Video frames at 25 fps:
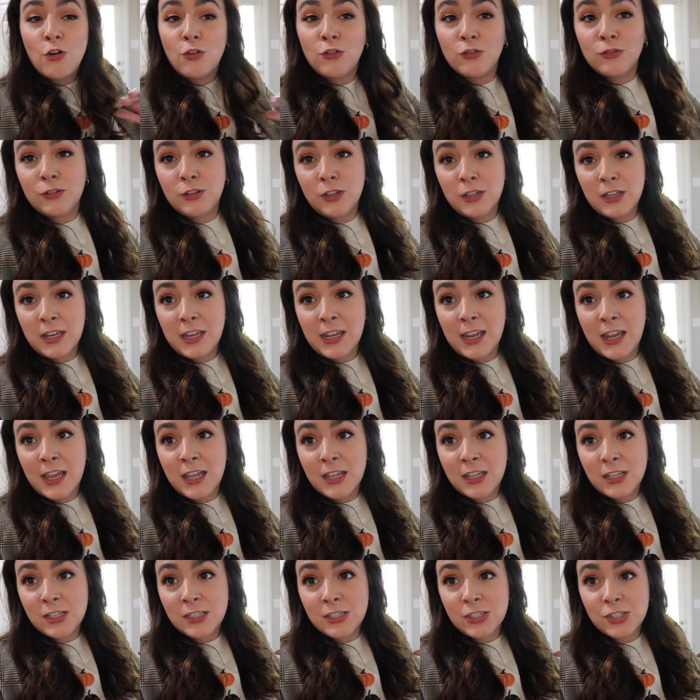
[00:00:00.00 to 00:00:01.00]

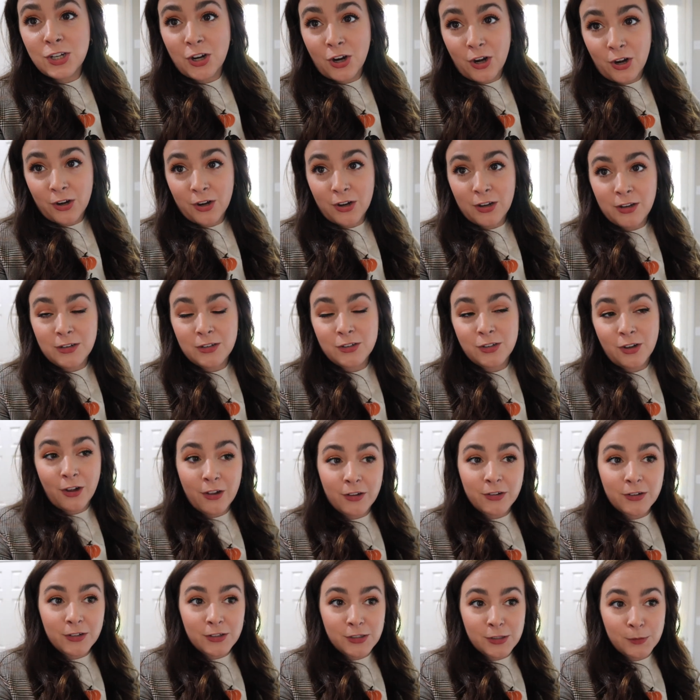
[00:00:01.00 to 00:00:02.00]
only Target
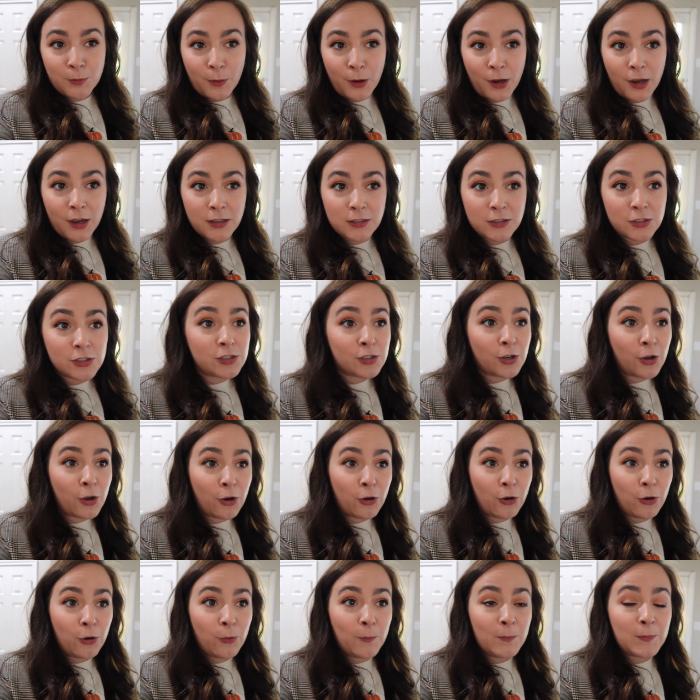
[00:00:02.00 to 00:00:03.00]
dollar spot.
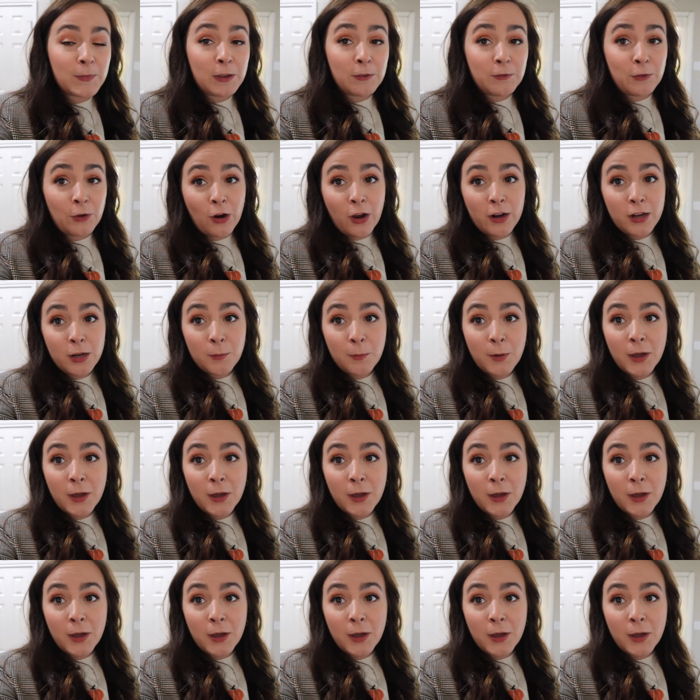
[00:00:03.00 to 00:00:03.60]
So if you're on a